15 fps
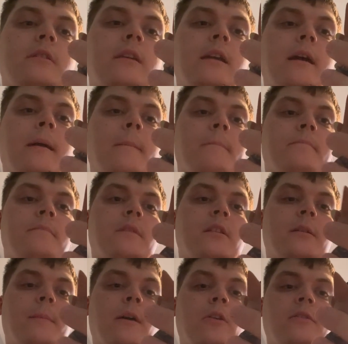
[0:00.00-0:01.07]
the
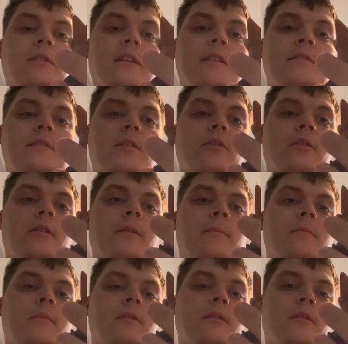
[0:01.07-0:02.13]
amount of detail on
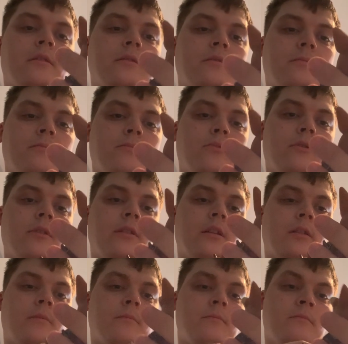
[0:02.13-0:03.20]
him is pretty
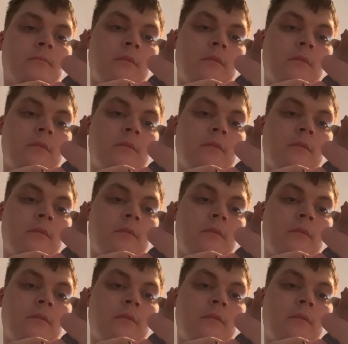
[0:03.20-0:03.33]
damn